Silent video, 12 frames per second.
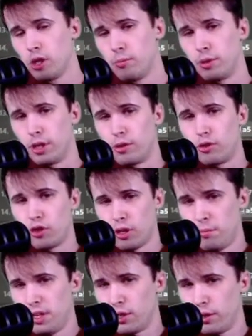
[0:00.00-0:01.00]
But should
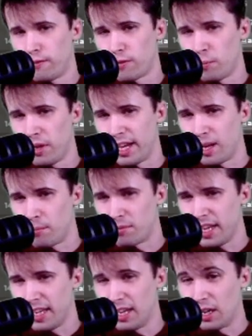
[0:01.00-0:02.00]
be good for me. I'm
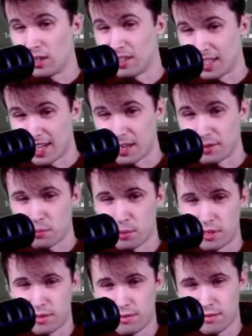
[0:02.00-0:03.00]
taking a lot of his
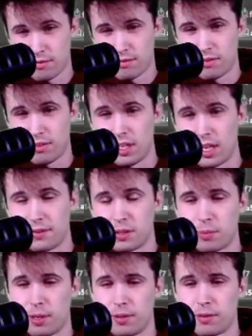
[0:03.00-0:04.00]
pawns. A lot of his
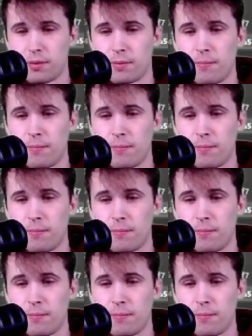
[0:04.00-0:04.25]
pawns.